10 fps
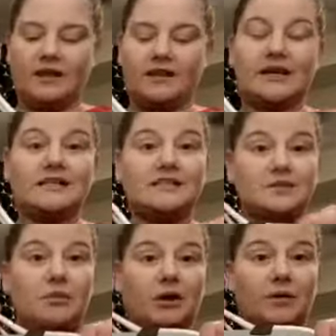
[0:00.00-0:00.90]
the
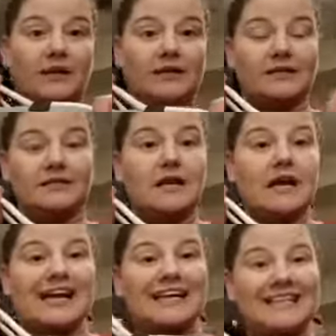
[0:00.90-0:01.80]
nicest part about it is
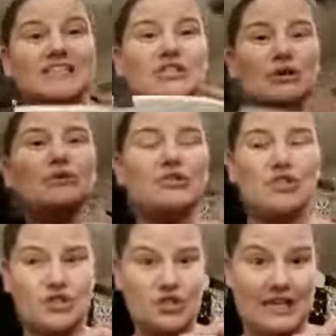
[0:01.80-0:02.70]
so
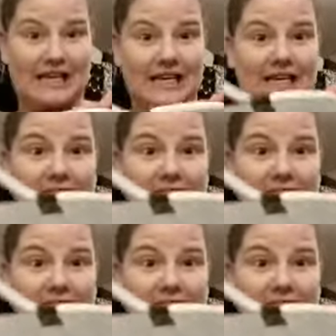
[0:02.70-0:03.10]
sturdy